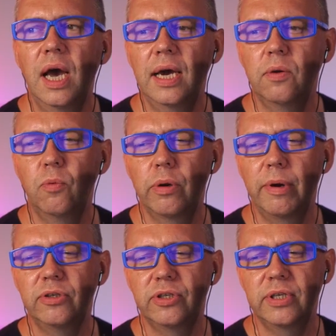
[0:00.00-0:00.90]
And what
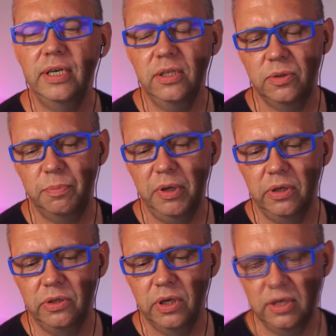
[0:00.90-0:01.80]
about site
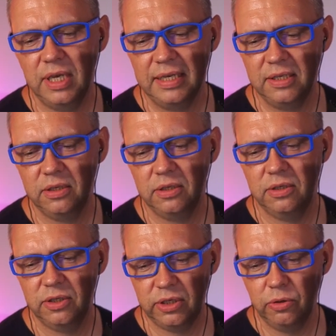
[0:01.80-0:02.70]
speed? Is that
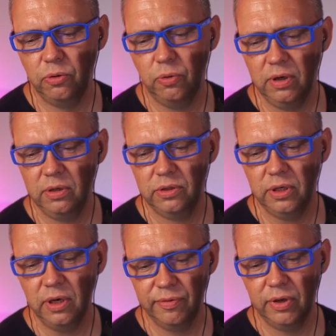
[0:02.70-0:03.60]
still a
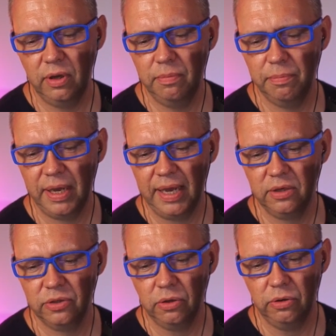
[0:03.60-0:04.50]
significant
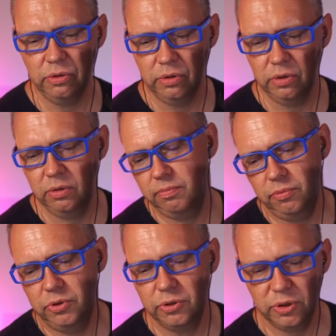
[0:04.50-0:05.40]
impact on
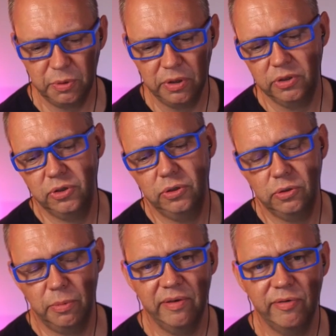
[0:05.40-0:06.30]
user experience,
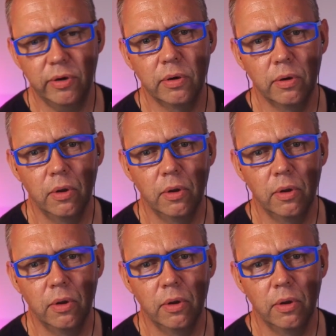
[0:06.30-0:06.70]
user behavior?